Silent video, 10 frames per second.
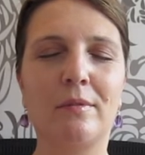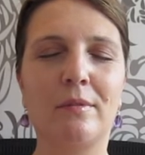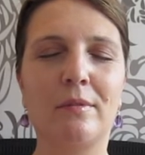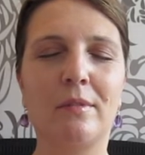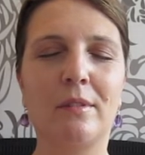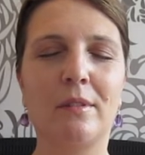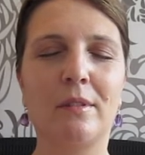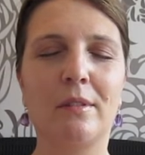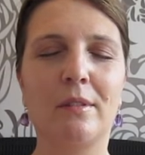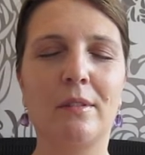
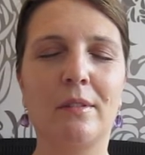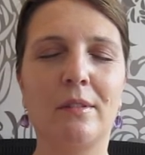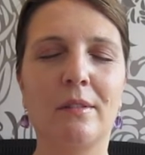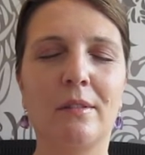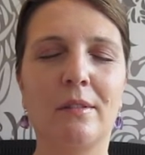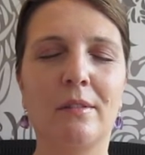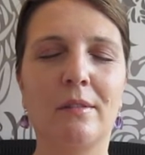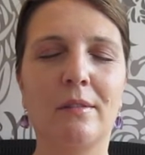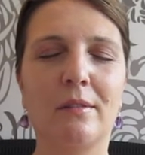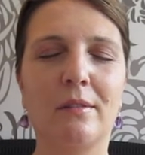
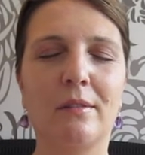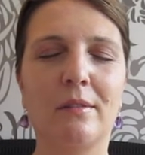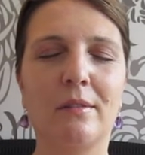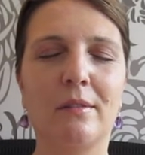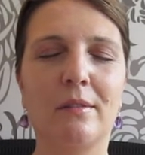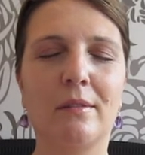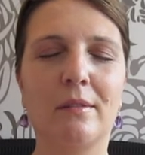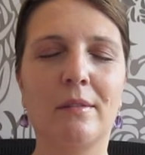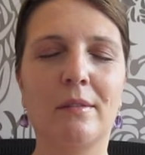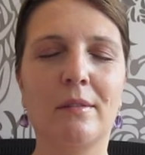
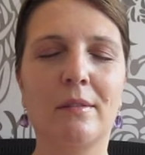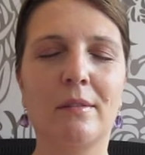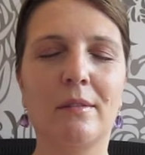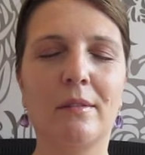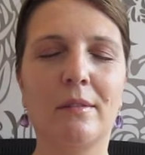Nothing is said.